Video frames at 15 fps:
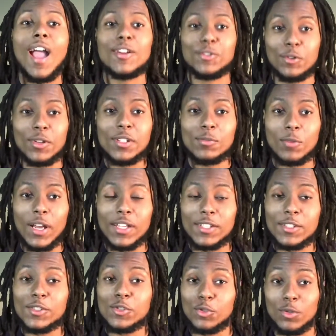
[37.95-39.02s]
Joyce
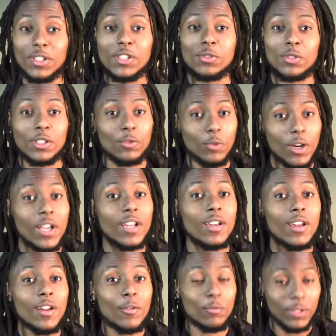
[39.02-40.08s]
Wrice's
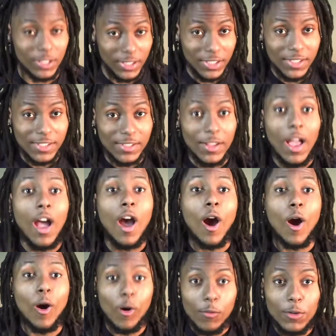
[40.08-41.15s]
2021 release,
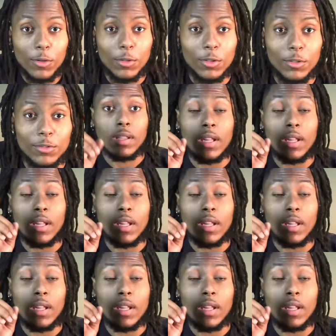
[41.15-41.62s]
Overgrown.